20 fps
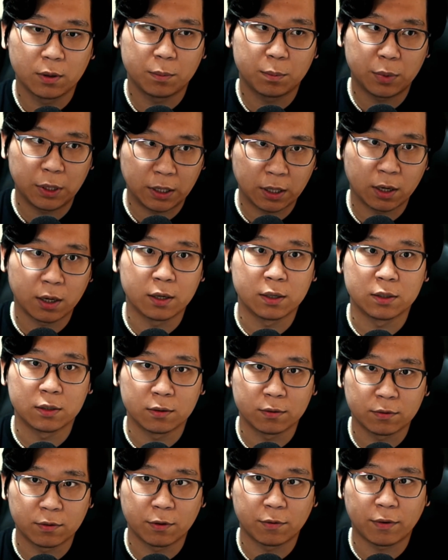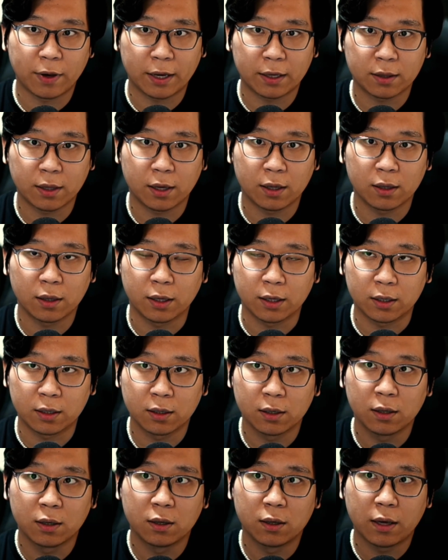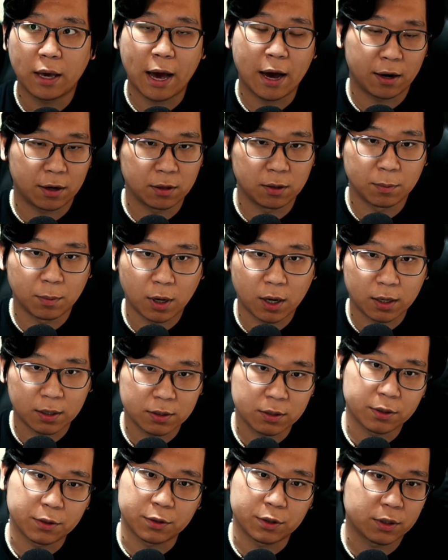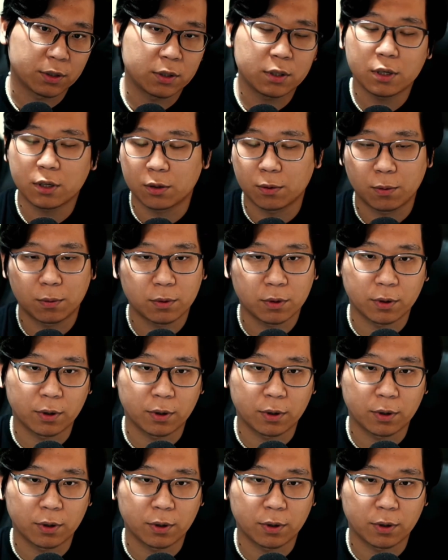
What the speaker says: because of the fact that like out of the box there's just shit you